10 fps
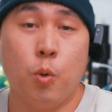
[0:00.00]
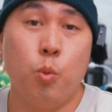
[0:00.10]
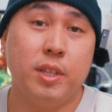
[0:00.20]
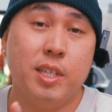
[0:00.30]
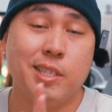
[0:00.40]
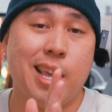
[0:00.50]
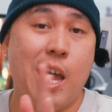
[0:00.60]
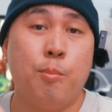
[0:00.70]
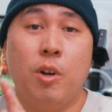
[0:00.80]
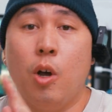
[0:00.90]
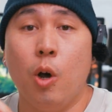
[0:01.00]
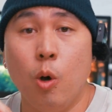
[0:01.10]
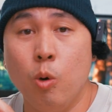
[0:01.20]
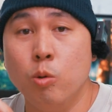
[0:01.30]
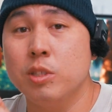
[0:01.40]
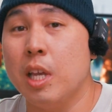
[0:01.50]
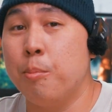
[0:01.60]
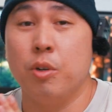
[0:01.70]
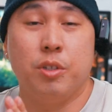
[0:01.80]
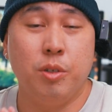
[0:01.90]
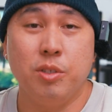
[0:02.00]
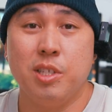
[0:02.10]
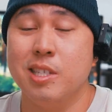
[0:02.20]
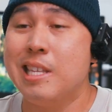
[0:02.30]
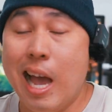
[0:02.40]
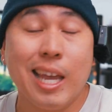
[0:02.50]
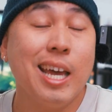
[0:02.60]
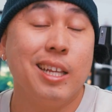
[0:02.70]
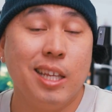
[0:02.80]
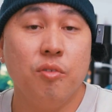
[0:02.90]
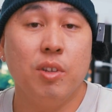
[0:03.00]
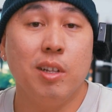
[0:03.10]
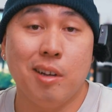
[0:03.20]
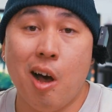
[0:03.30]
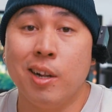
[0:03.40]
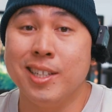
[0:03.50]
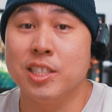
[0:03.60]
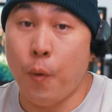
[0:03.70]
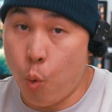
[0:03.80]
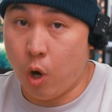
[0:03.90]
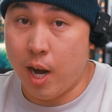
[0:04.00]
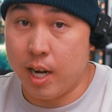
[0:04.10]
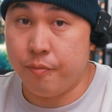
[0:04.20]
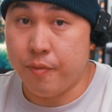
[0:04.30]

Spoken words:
what this camera holds and produces, I gotta give it an honest 4 out of